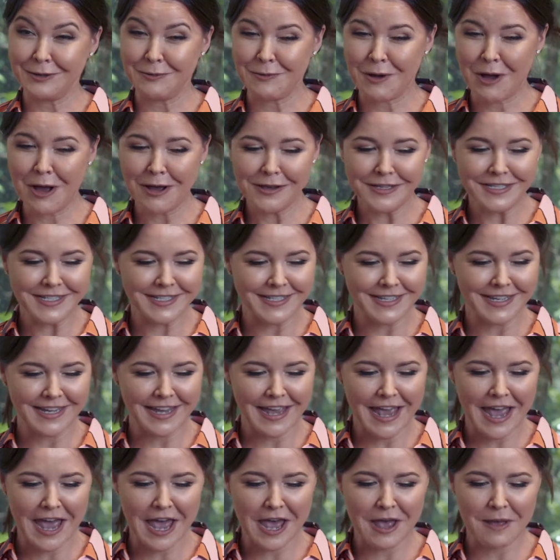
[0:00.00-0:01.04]
you ask,
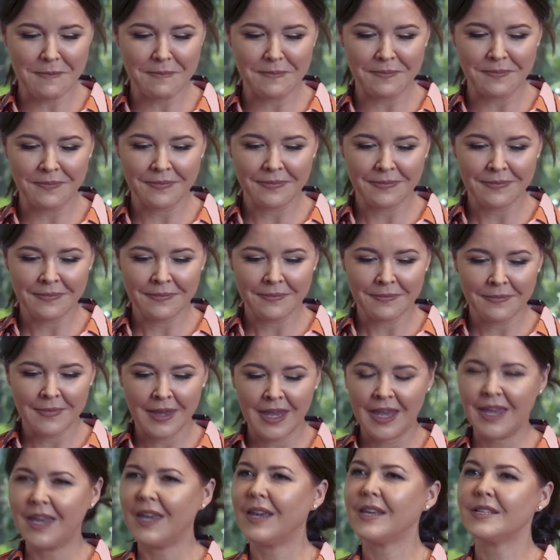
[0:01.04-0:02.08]

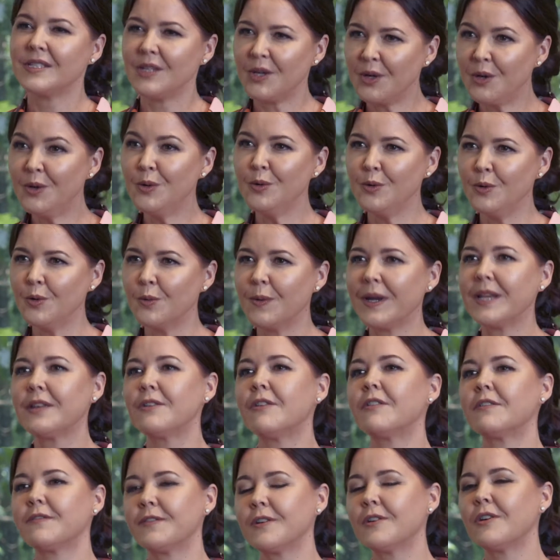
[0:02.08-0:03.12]
is who, when
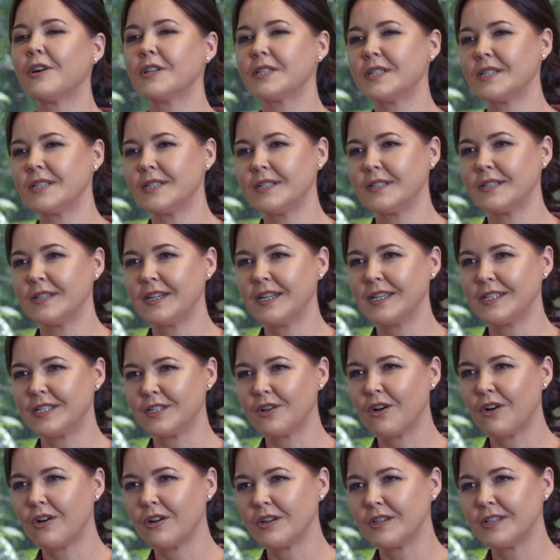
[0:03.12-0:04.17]
NotForgotten is
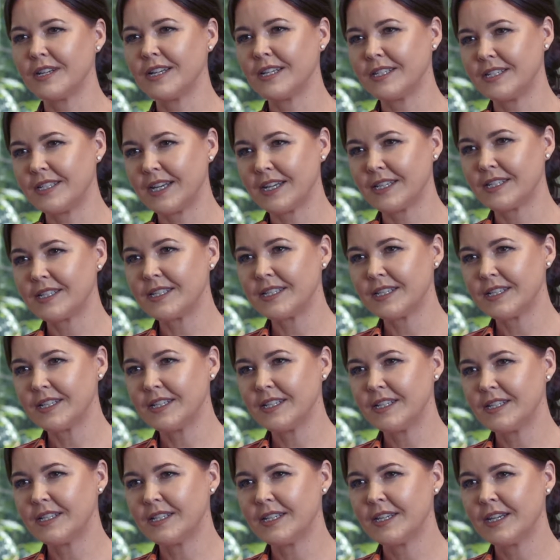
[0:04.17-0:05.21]
gone and
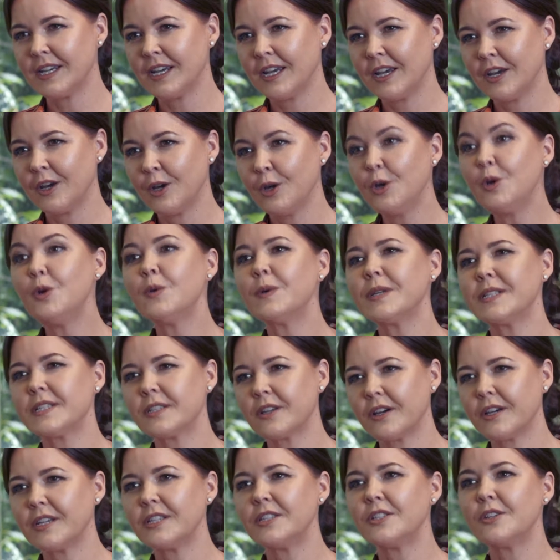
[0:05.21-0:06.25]
dusted, who is
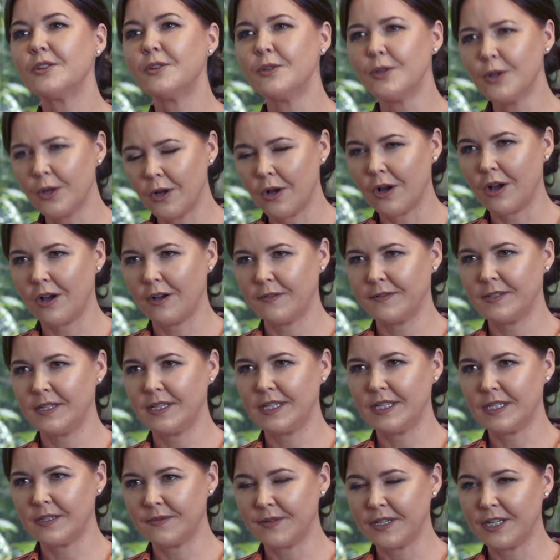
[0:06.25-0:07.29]
going to look after
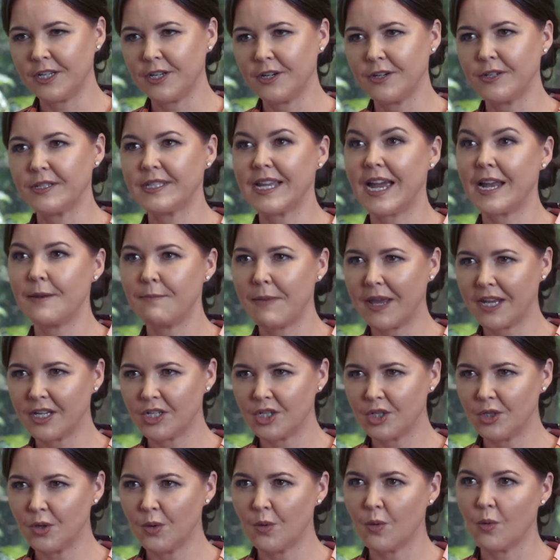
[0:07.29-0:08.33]
these videos and make
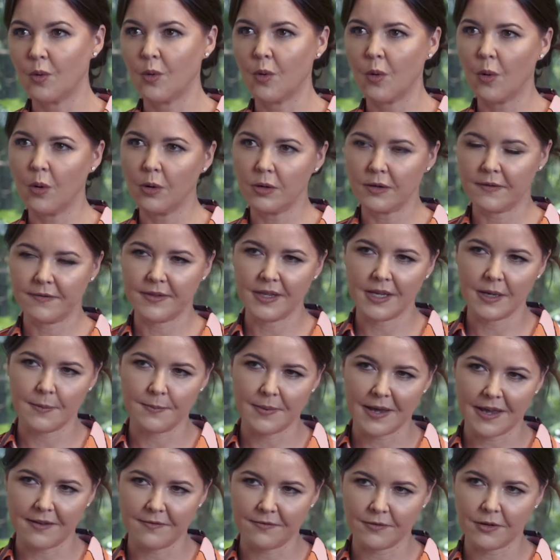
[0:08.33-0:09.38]
sure all of the
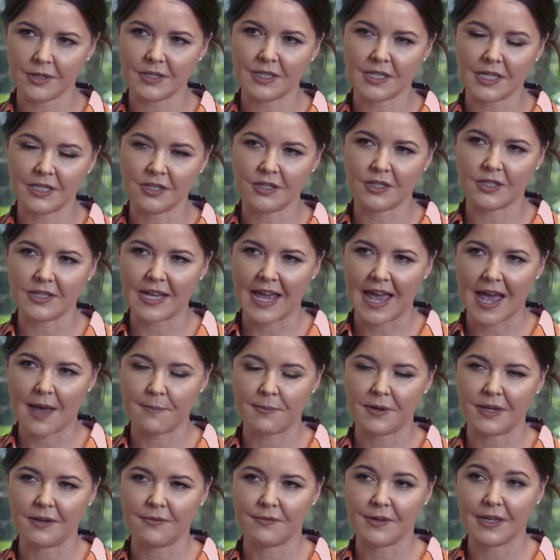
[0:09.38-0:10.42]
above continues to
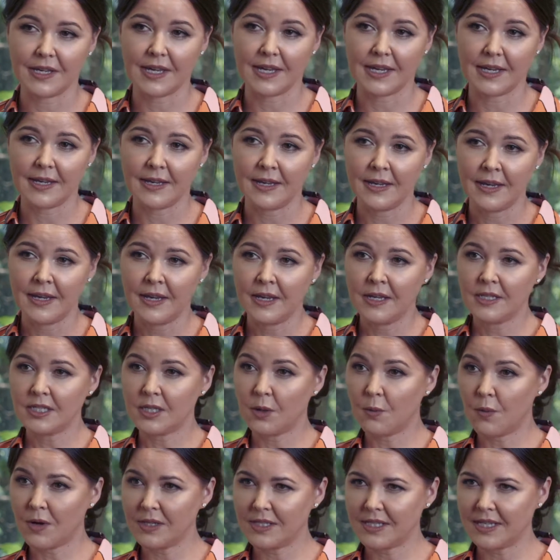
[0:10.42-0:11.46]
happen every year?
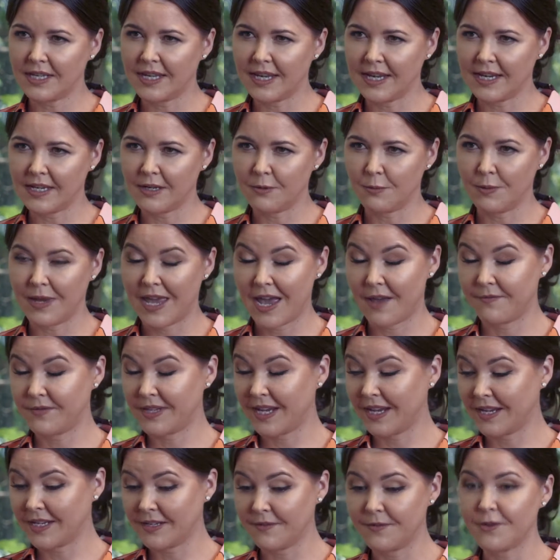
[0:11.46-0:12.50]
So once again, we have
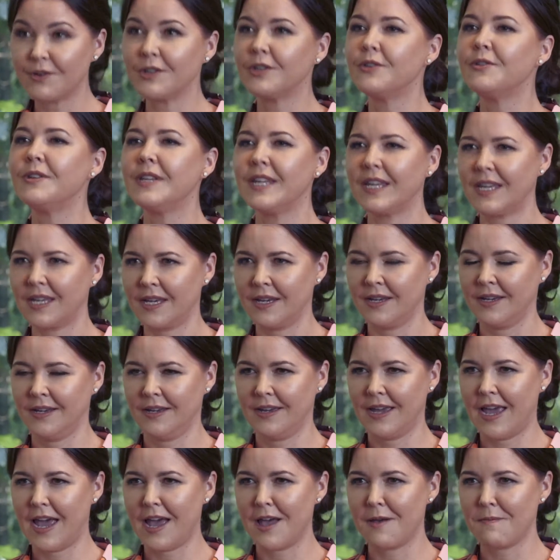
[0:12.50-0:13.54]
taken a very unique
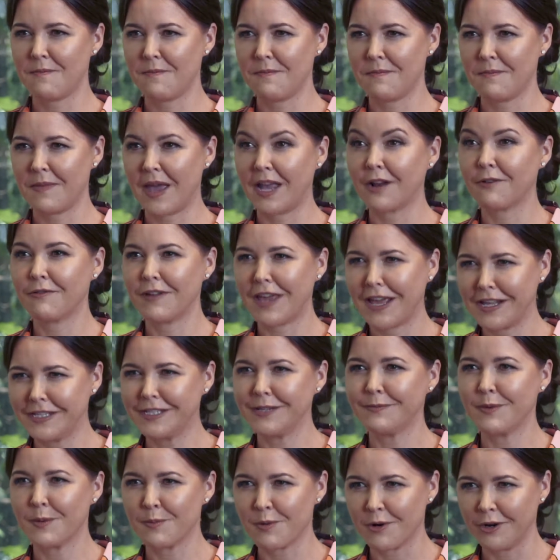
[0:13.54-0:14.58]
and
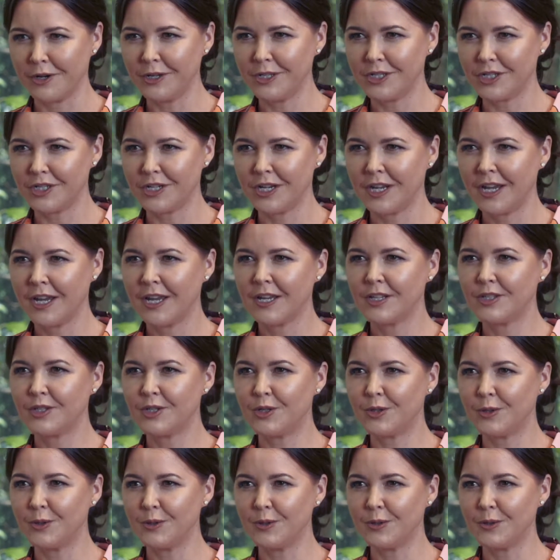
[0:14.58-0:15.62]
creative approach
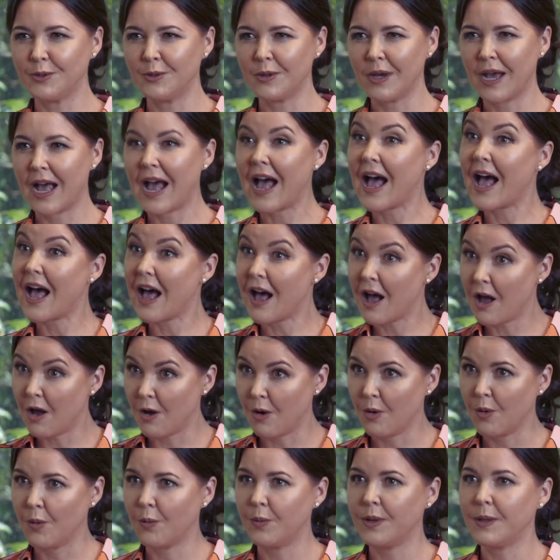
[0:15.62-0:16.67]
to
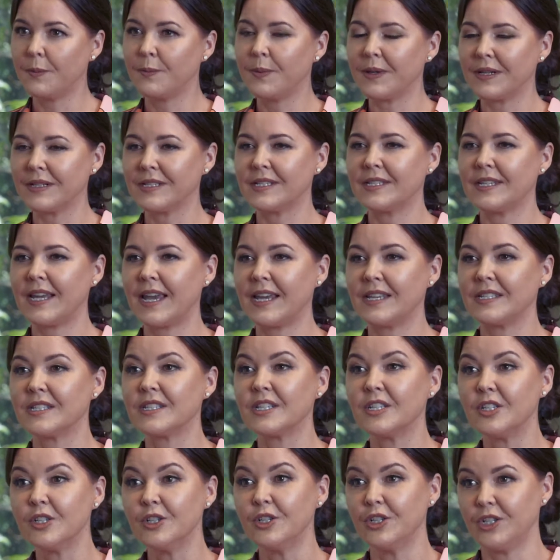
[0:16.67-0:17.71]
how we built a
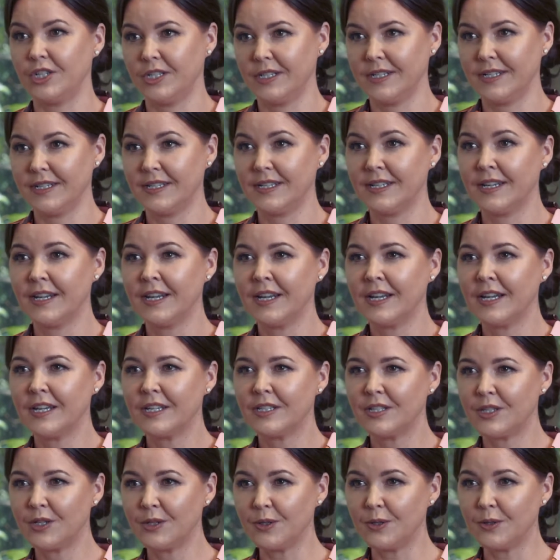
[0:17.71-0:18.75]
solution
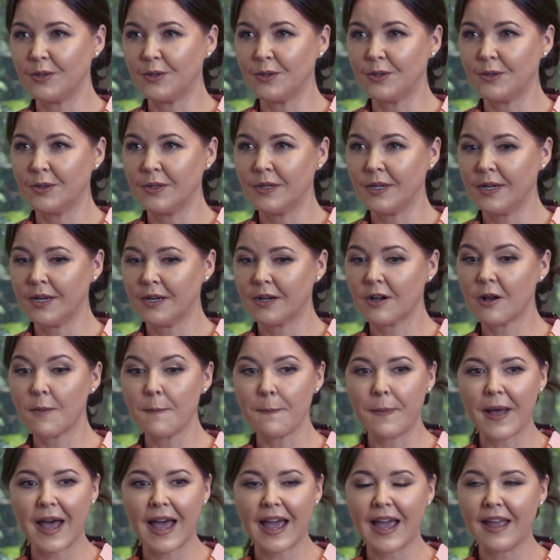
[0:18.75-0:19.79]
to
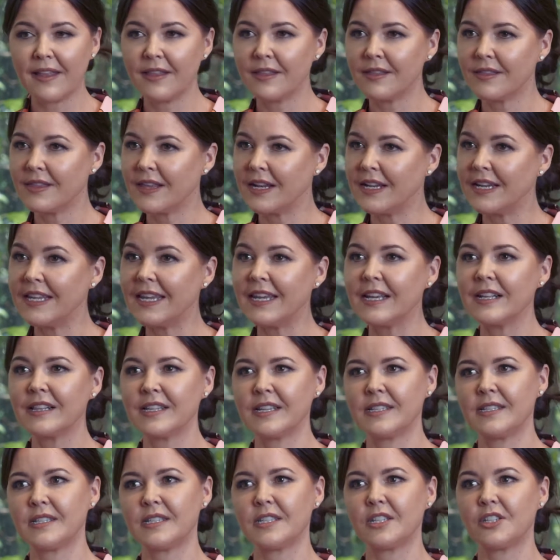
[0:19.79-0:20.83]
combine the legal
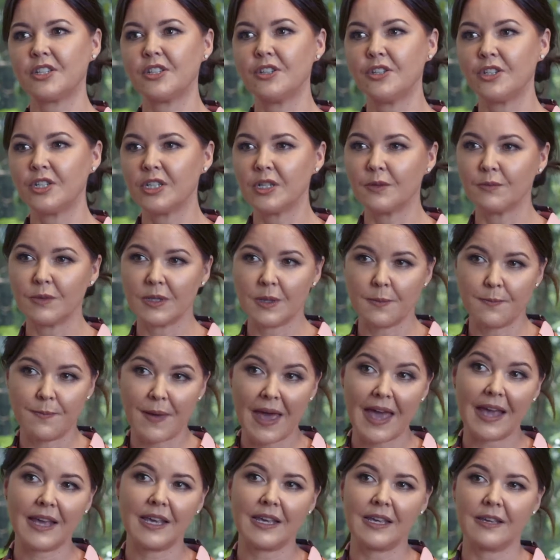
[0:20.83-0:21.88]
institution with the
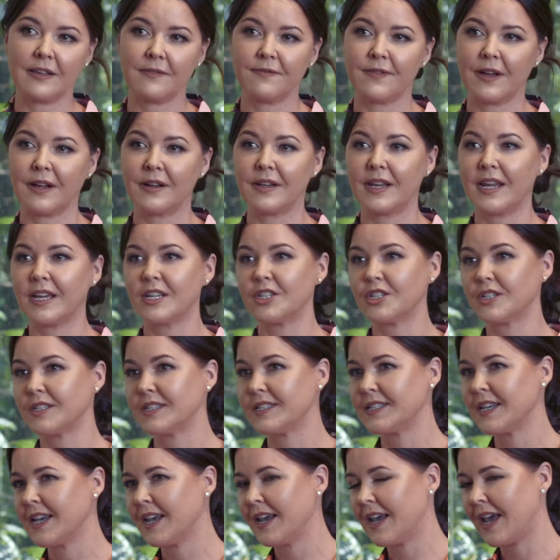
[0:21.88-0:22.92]
banking
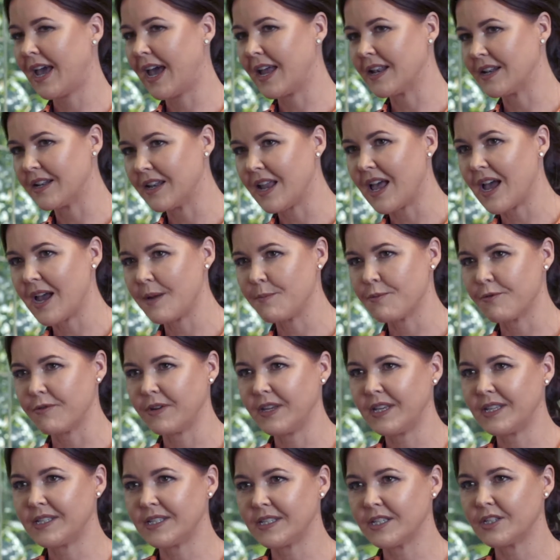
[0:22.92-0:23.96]
foundations and
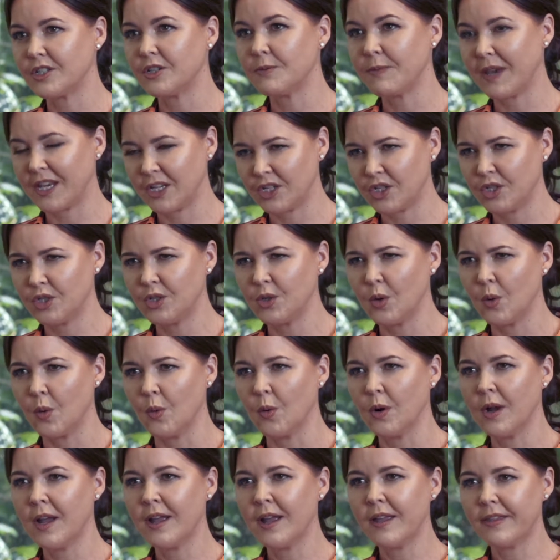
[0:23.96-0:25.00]
libraries to make
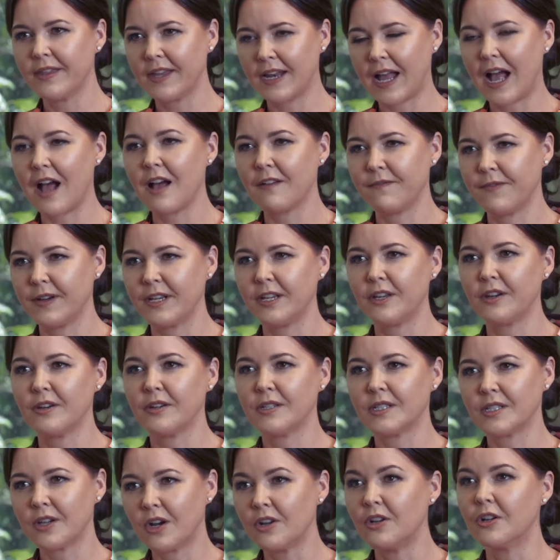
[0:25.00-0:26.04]
sure that our
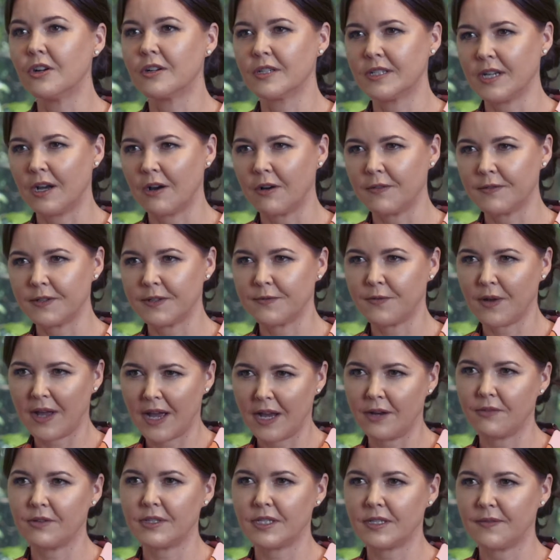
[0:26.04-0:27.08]
videos are looked after for
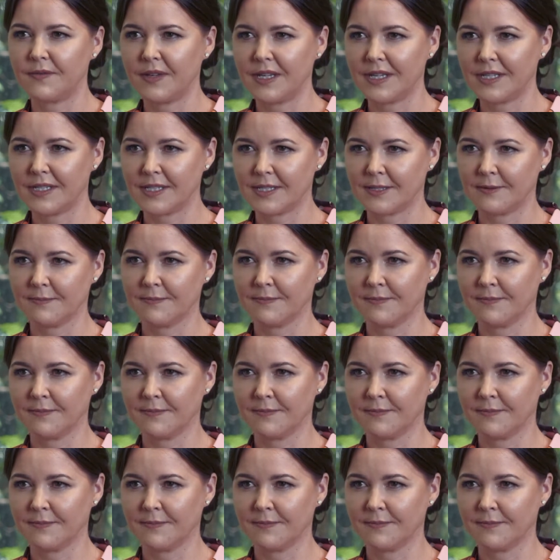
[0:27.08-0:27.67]
hundreds of years.